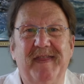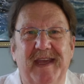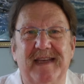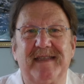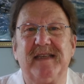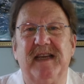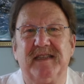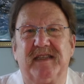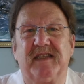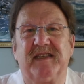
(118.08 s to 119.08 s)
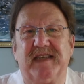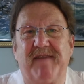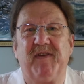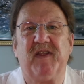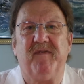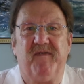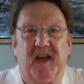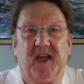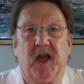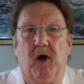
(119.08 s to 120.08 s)
This is the seventh
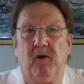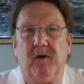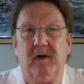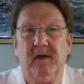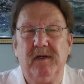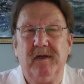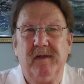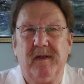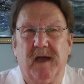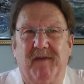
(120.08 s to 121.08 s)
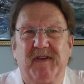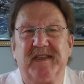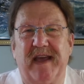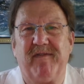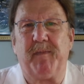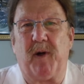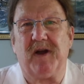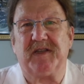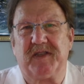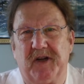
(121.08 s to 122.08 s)
video of a
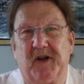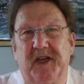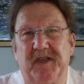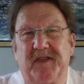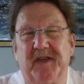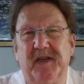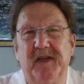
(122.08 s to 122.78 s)
seven-part series